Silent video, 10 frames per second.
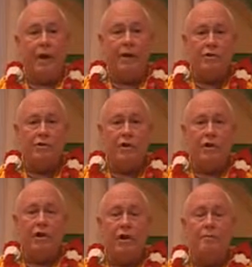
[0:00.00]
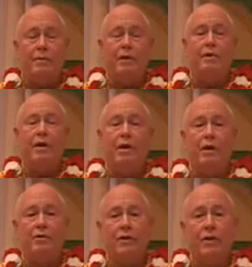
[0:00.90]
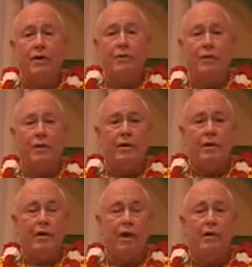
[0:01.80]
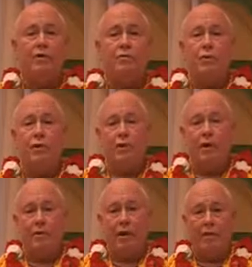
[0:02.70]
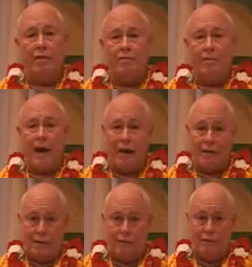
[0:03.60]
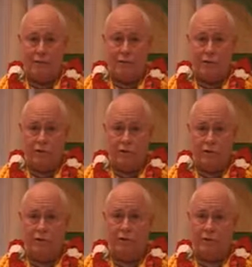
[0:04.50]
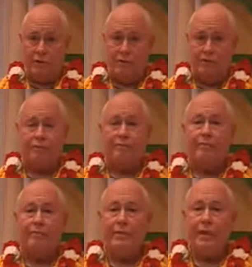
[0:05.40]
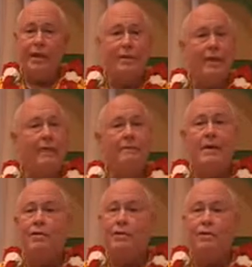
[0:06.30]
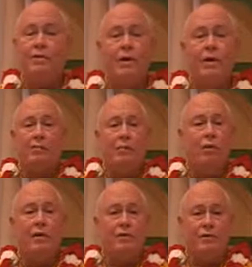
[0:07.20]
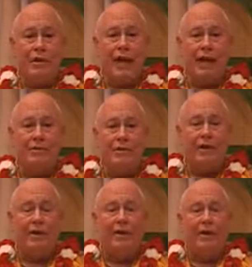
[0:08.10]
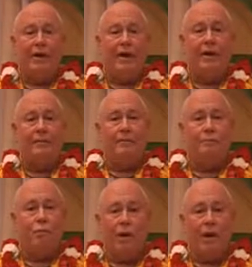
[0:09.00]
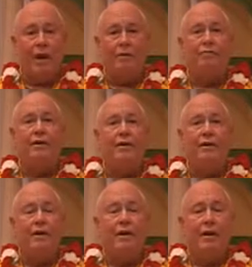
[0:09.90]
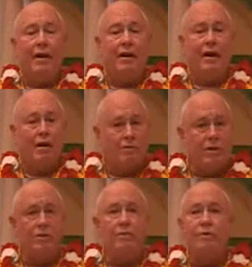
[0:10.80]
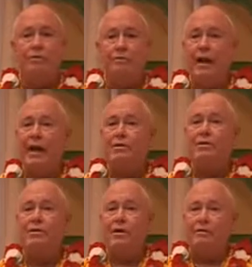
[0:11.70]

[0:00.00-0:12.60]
relish their company because we encourage one another on this path of devotional service. And that makes us more enthusiastic and more confident and helps us to advance